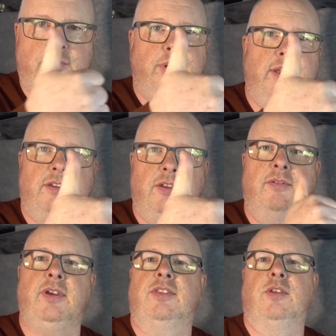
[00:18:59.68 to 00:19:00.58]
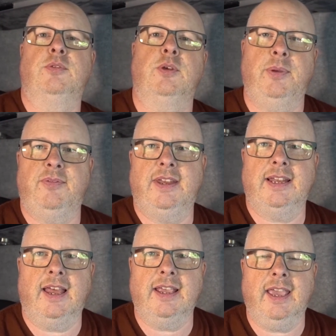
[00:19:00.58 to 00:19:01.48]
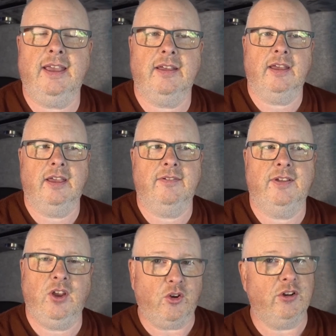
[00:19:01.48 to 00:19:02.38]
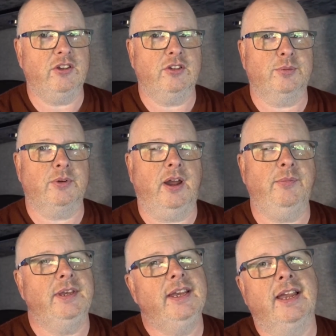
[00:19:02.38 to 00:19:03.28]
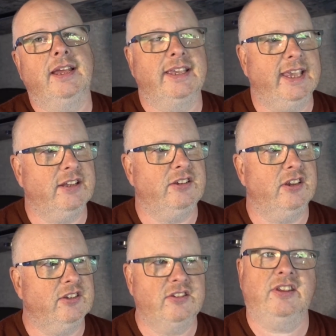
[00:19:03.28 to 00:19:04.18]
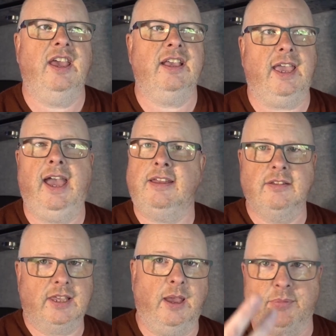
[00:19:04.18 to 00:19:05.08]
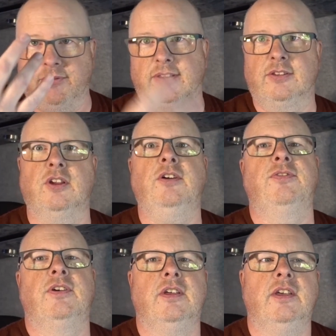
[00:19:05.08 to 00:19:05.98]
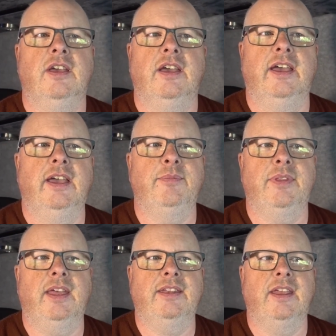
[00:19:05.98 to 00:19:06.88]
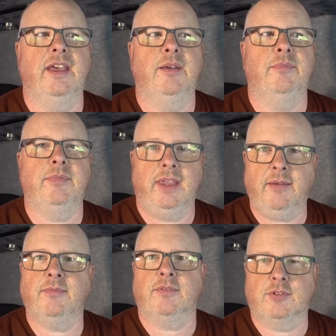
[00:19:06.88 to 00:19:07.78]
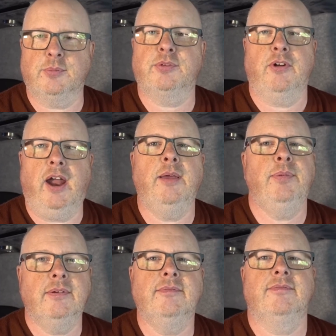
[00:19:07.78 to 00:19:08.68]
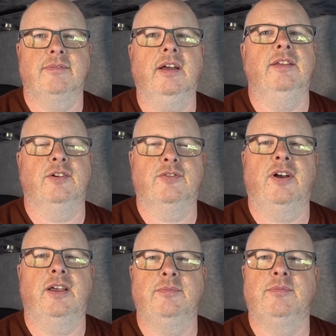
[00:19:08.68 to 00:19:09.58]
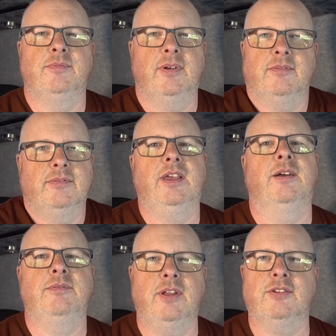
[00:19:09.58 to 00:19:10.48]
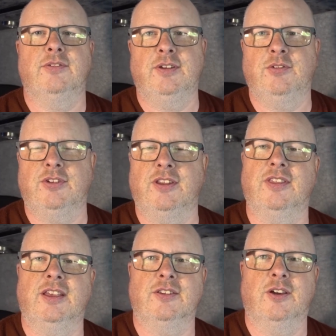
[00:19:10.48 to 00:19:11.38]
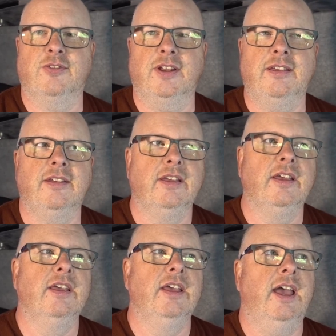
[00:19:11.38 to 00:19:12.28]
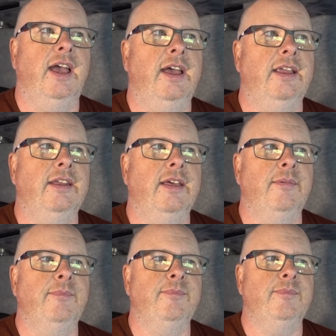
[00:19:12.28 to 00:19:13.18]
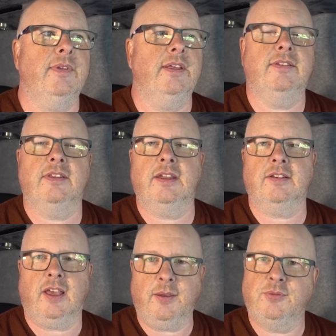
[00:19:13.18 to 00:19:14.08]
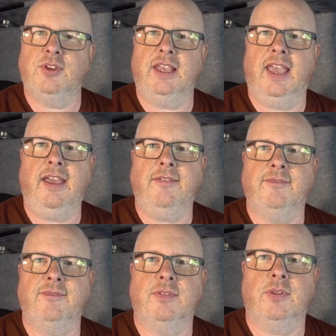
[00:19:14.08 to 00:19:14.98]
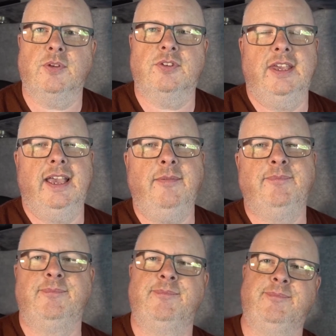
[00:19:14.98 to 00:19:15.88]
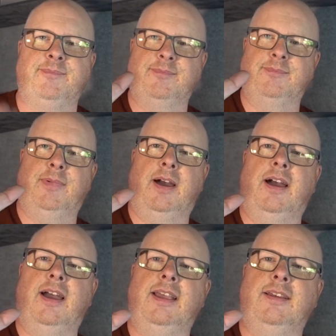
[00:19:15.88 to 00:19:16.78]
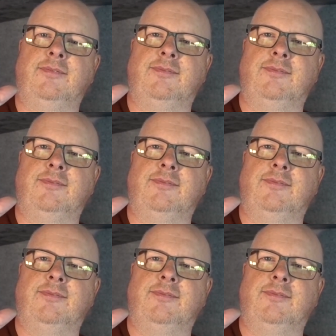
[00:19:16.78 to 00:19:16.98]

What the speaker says: Please do give it a thumbs up if you did like it. If you're not already subscribed and you like gadgets, tech and campervan stuff, then yeah, subscribe and you'll find, you know, lots of interesting things hopefully. And until the next time, take care. We'll see you again. Bye.